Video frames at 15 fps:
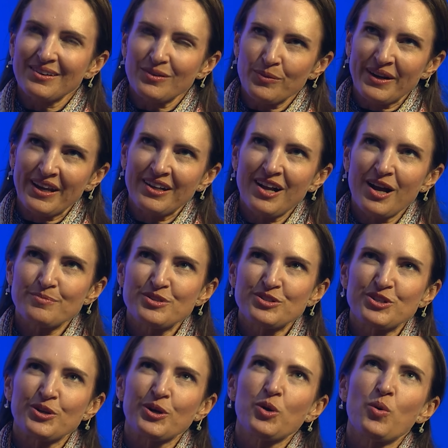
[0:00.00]
When it
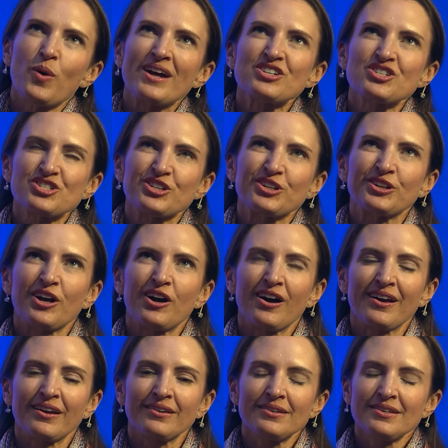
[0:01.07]
comes to your question
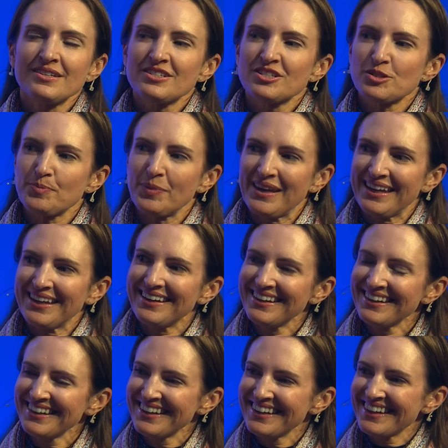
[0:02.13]
on speed
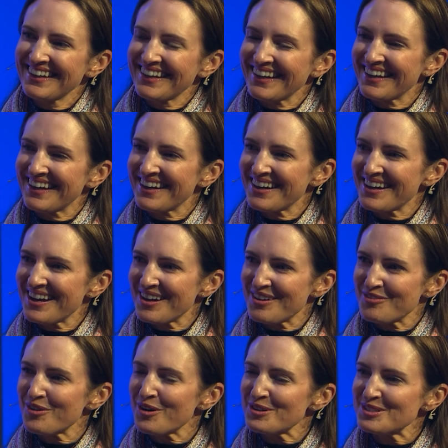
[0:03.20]

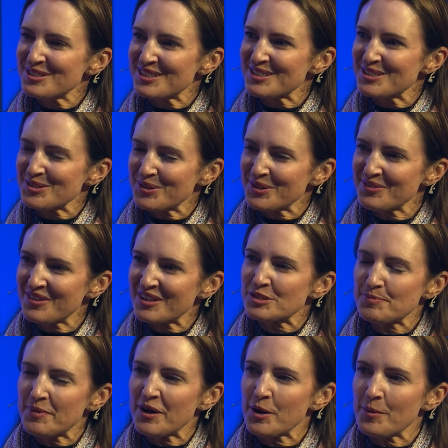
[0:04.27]
versus sort of
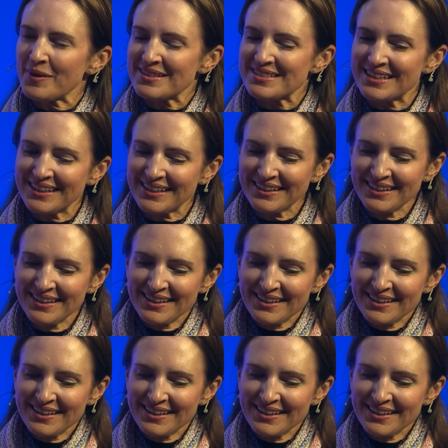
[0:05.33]
experimenting,